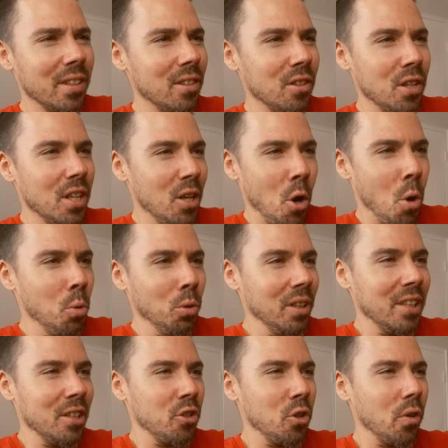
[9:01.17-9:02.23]
It's the
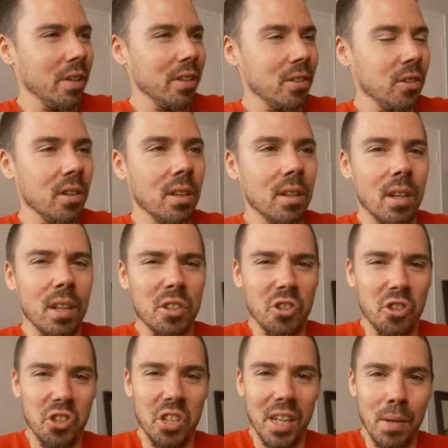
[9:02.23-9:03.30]
only choice. A
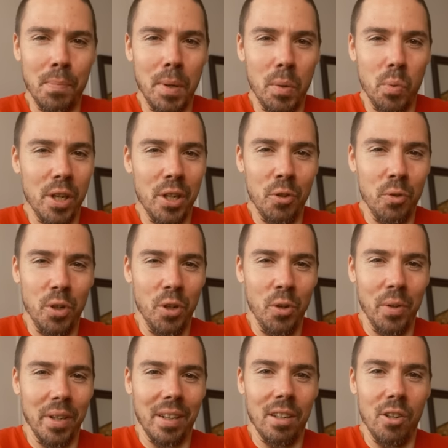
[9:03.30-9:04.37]
Sigma? What are you
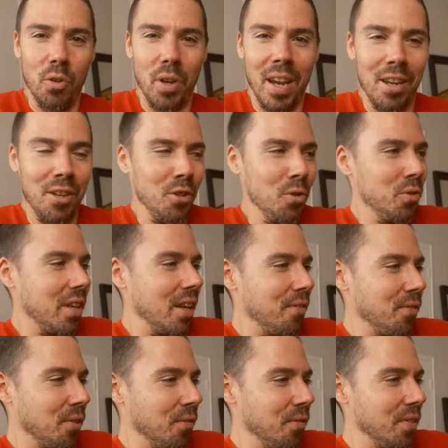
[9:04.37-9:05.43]
doing? You can't use that
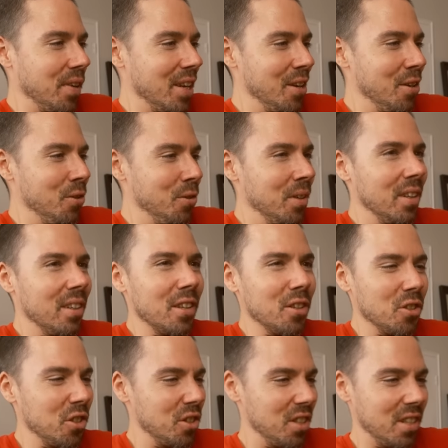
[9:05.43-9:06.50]
for video. The
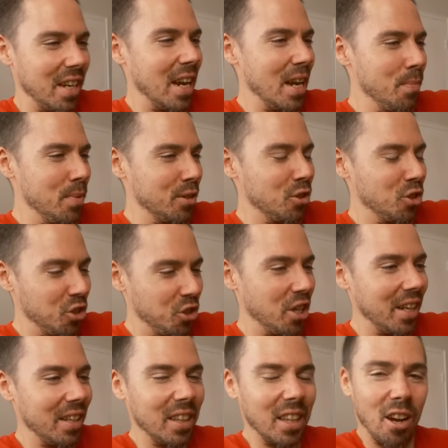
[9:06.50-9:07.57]
stabe is
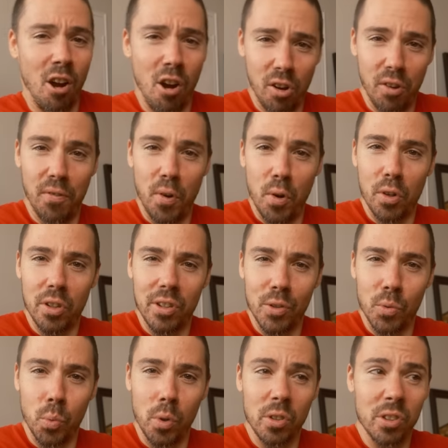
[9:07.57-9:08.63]
shit. The autofocus
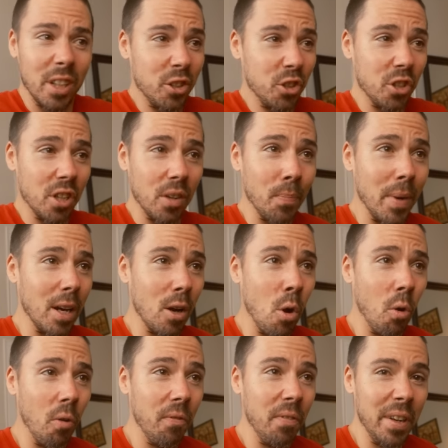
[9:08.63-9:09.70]
is worse. I should have made a
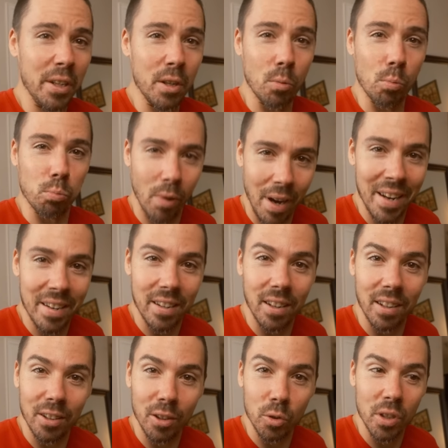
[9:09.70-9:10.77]
whole video ranting
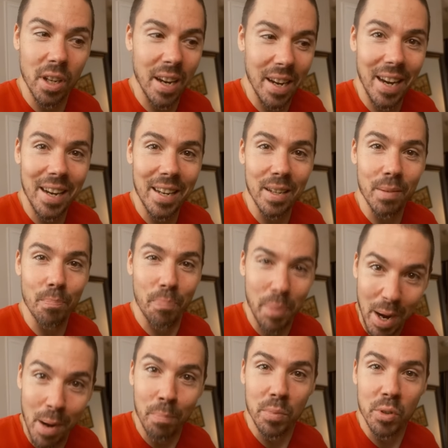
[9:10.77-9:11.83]
on those Canadian
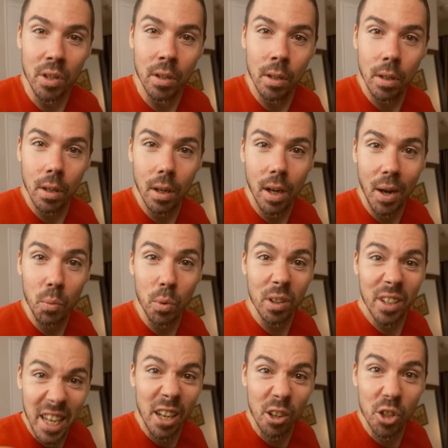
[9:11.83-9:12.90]
bums. I will
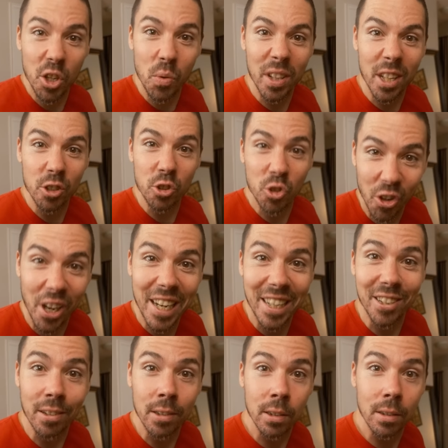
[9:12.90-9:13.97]
kill you in the street.